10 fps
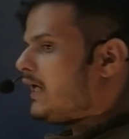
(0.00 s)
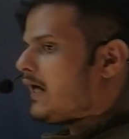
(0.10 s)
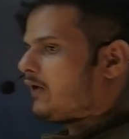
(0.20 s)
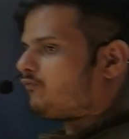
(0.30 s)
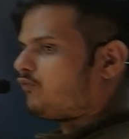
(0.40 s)

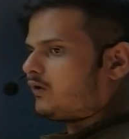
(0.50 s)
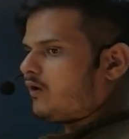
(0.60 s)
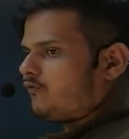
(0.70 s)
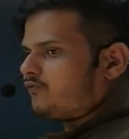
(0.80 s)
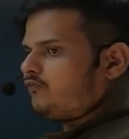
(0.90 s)
And for a
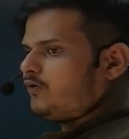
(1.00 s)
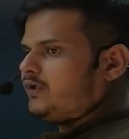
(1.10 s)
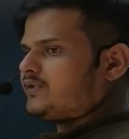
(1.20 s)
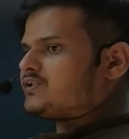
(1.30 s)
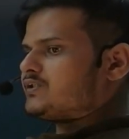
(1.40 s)
counterflow heat
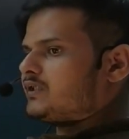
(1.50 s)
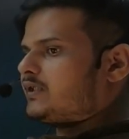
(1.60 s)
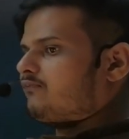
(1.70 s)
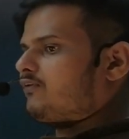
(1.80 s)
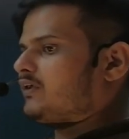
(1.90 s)
exchanger, the
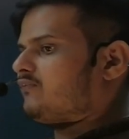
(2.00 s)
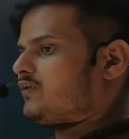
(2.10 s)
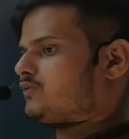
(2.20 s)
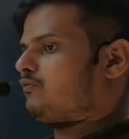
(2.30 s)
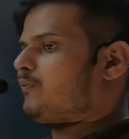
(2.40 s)
effectiveness will